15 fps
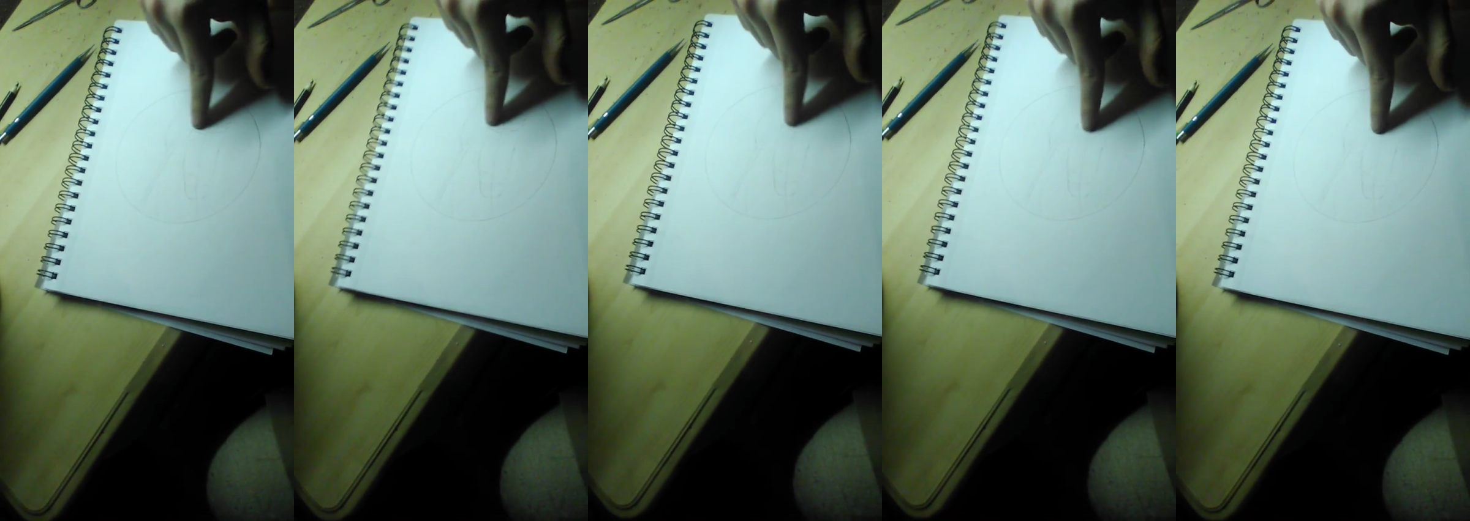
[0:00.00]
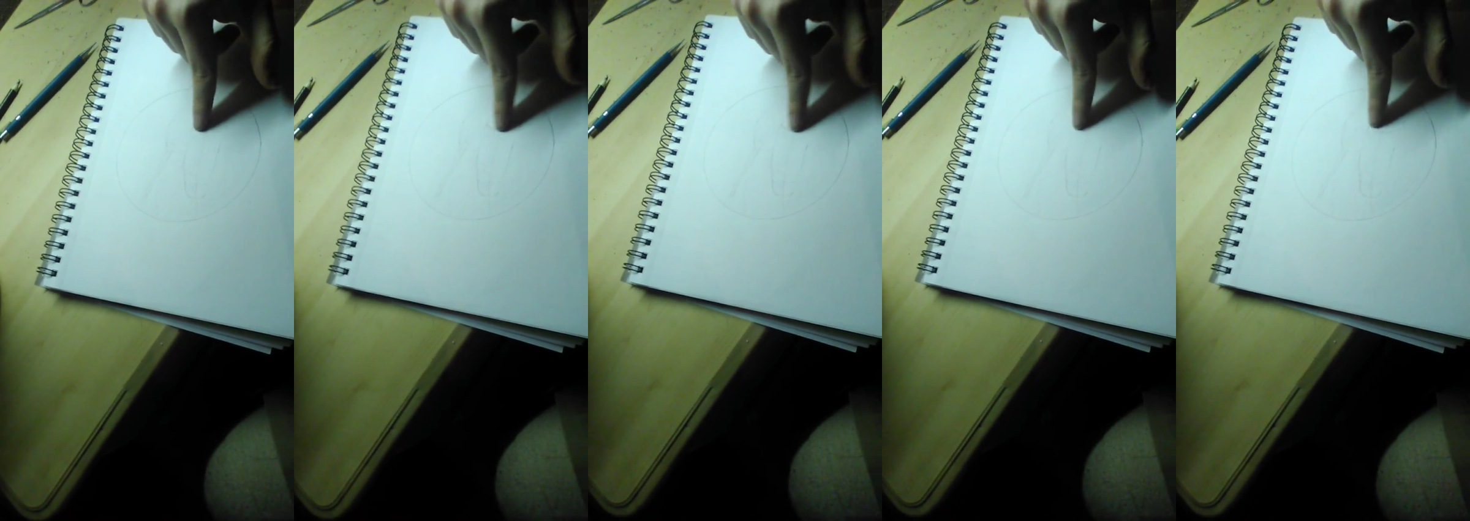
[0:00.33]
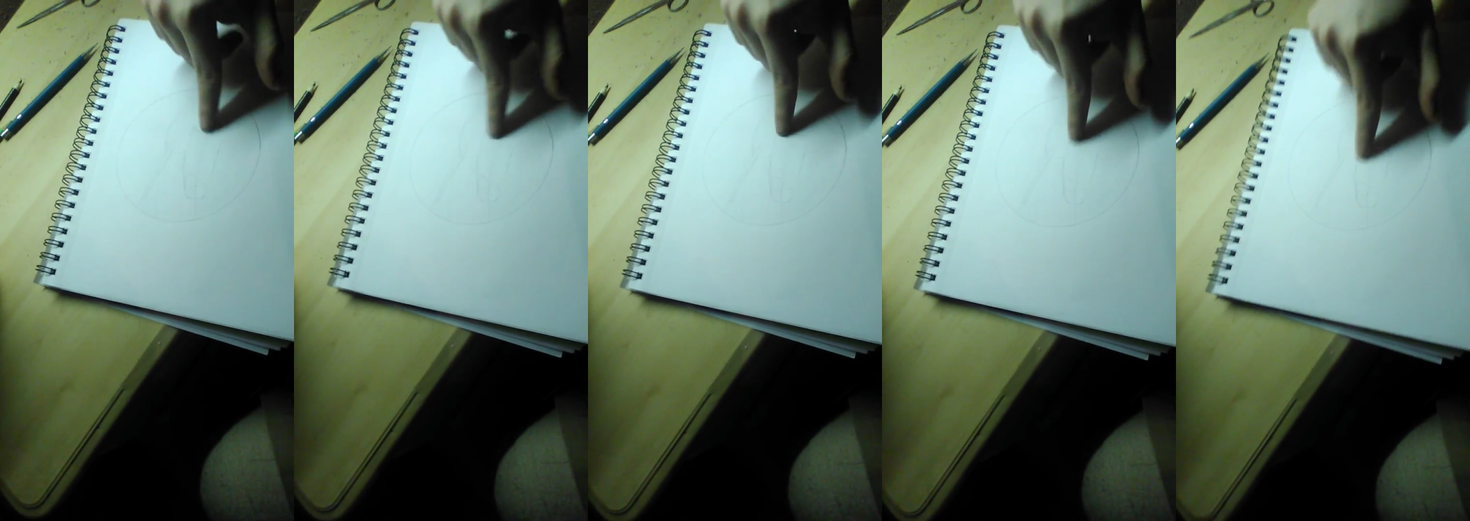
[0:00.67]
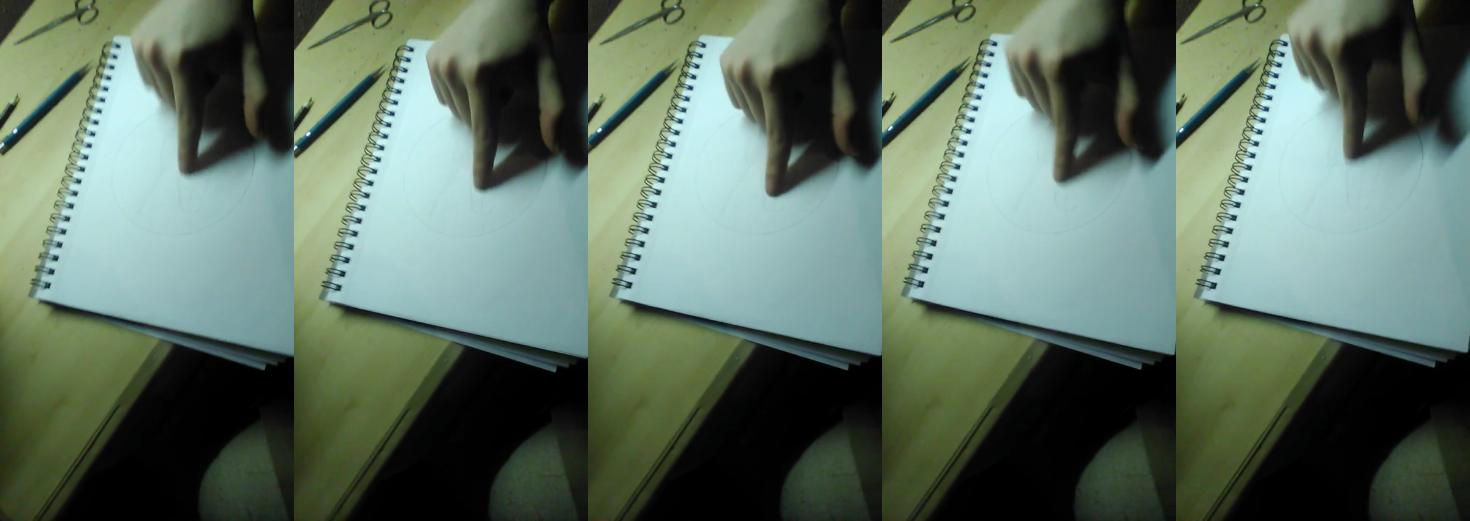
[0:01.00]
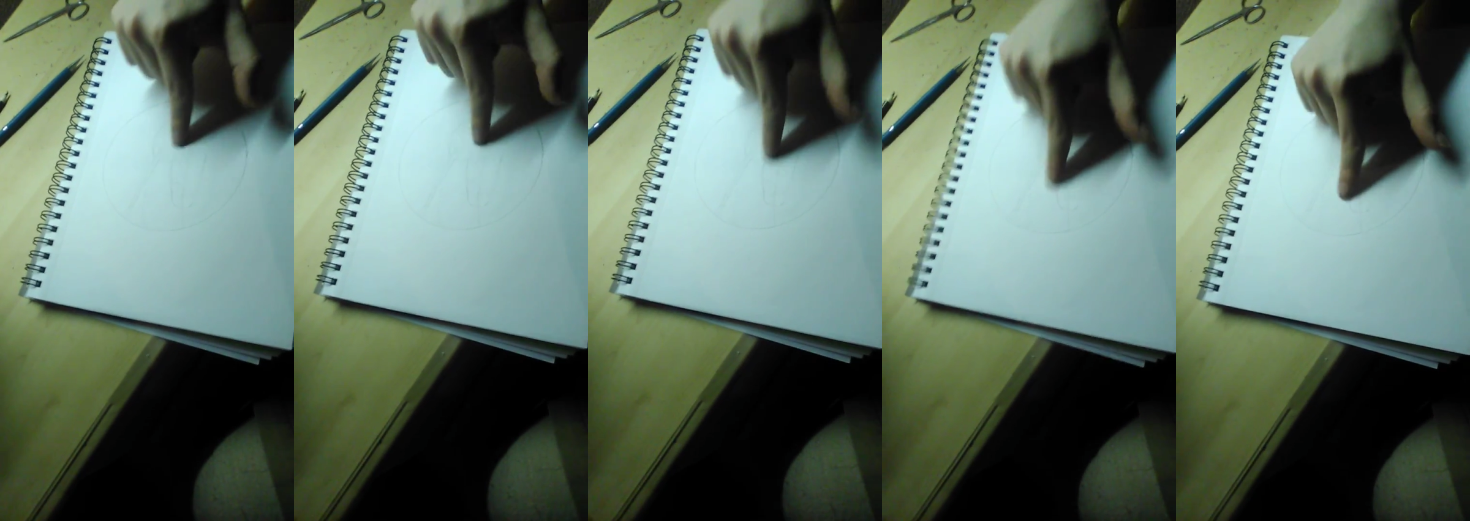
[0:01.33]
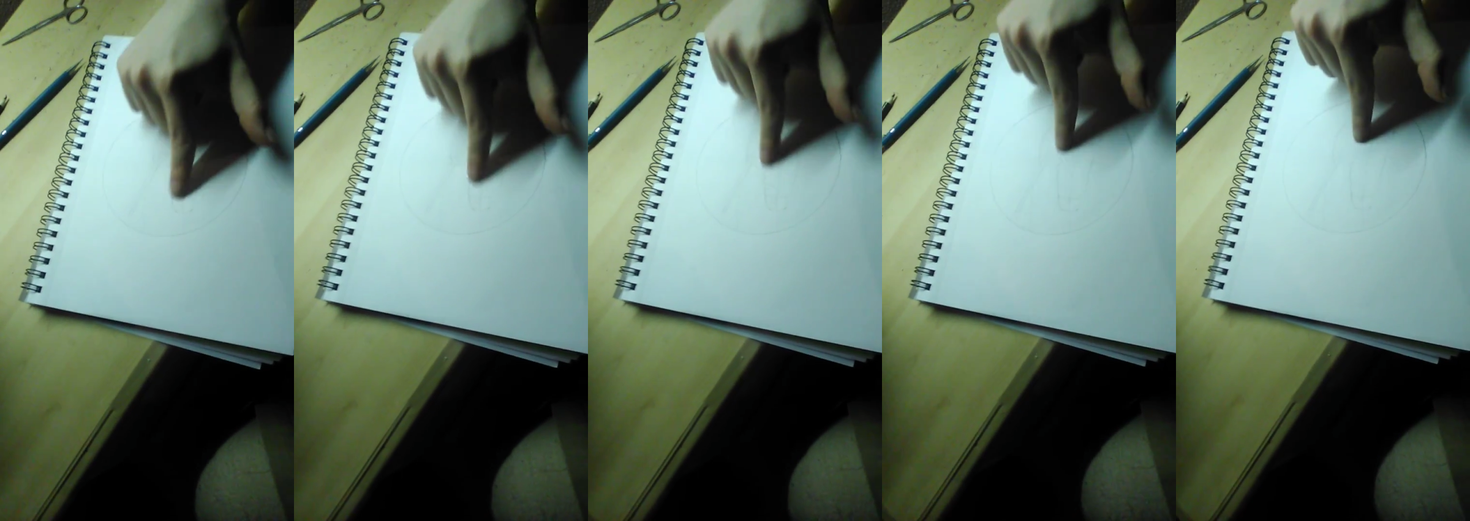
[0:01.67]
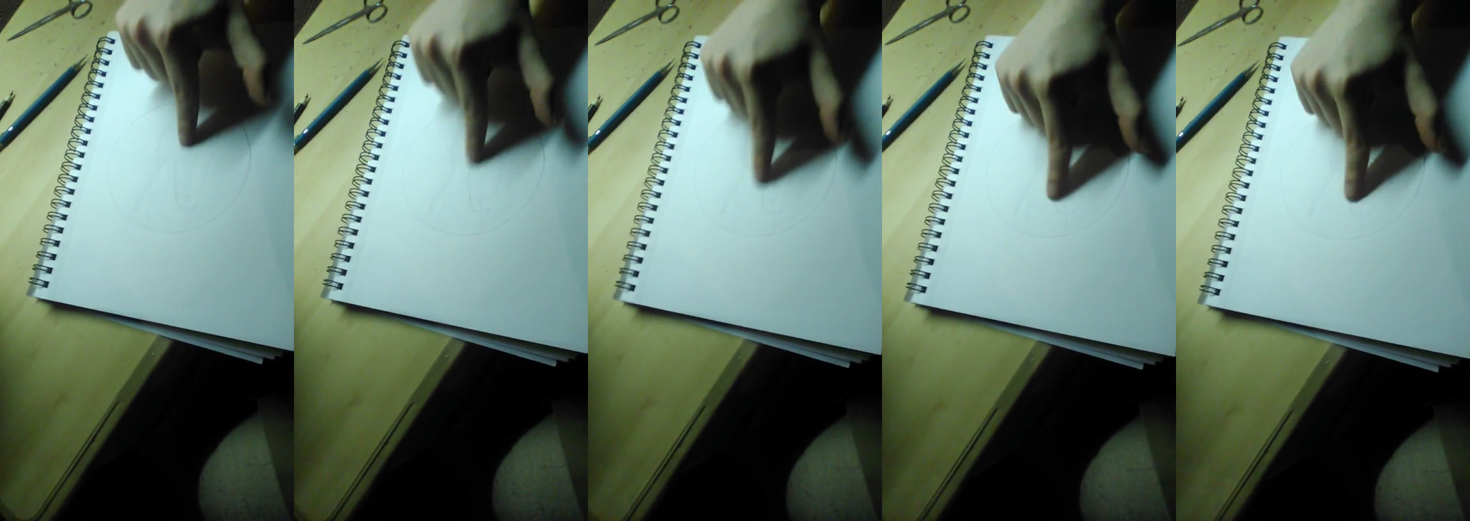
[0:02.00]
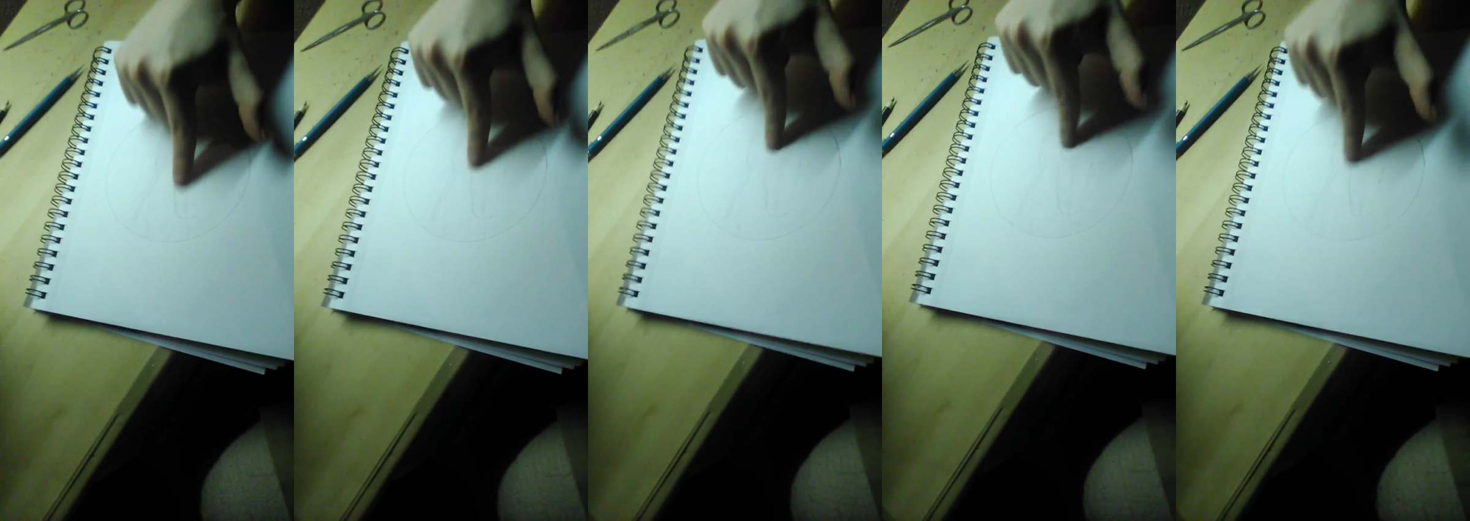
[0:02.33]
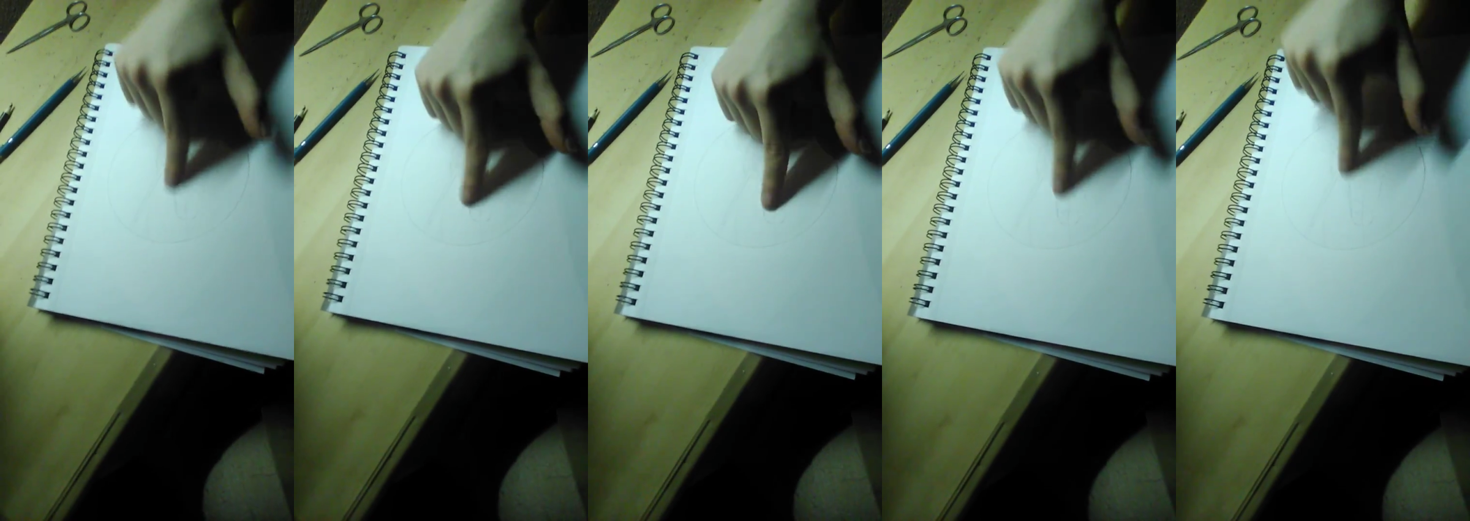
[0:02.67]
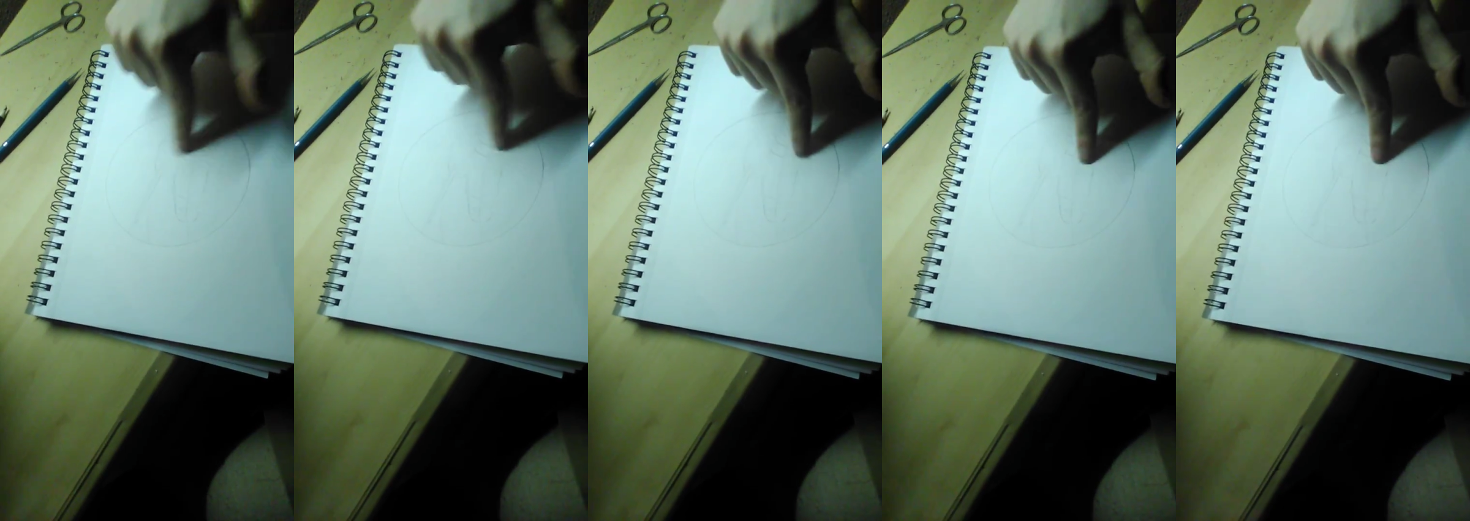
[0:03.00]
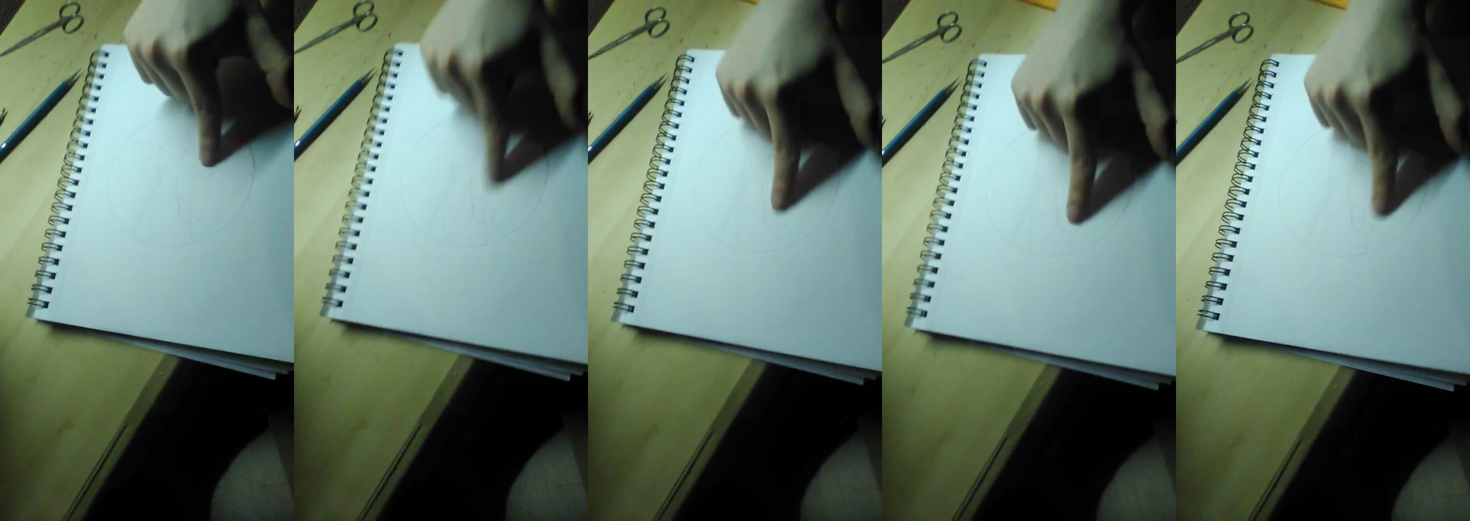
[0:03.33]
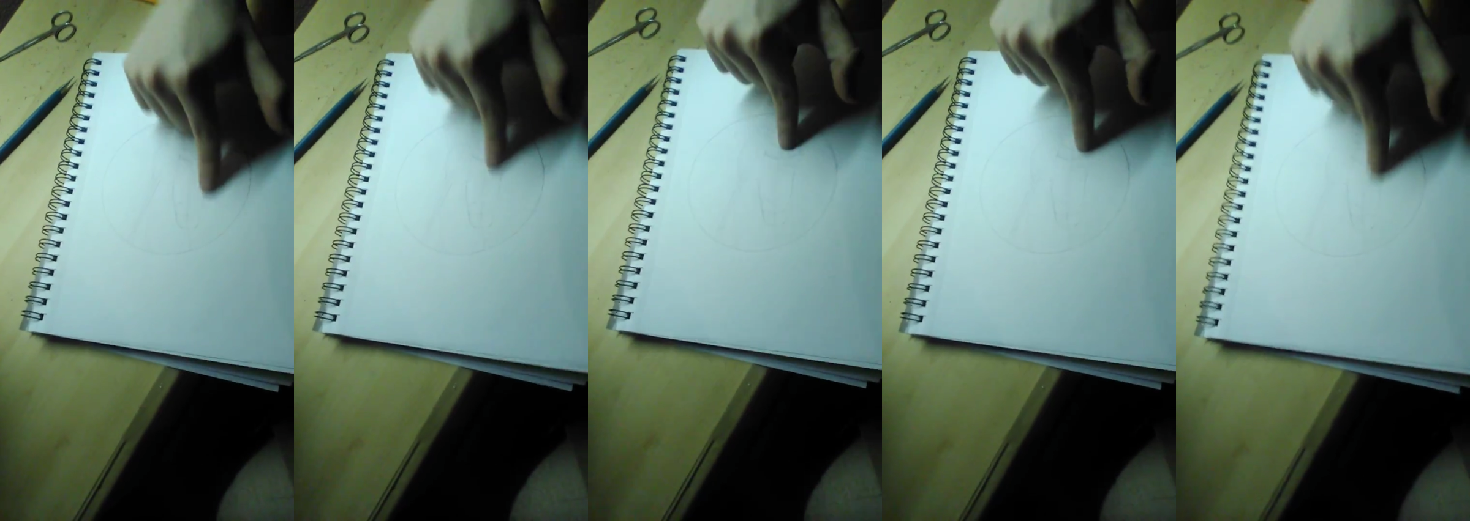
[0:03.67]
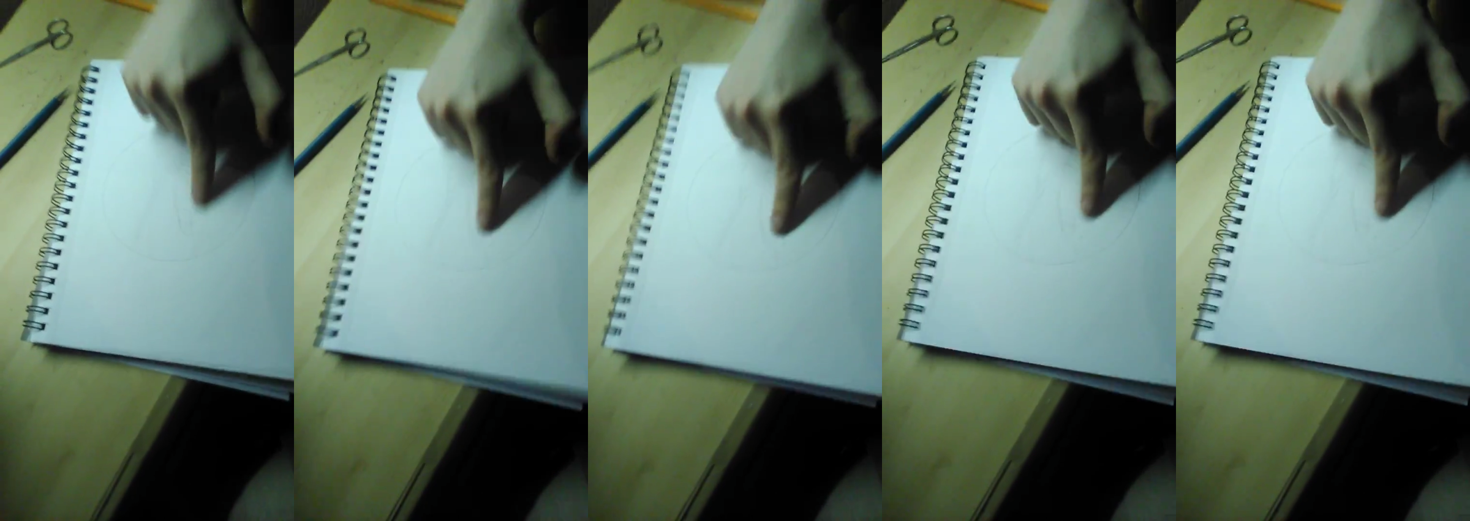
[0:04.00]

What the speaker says: (no speaker visible)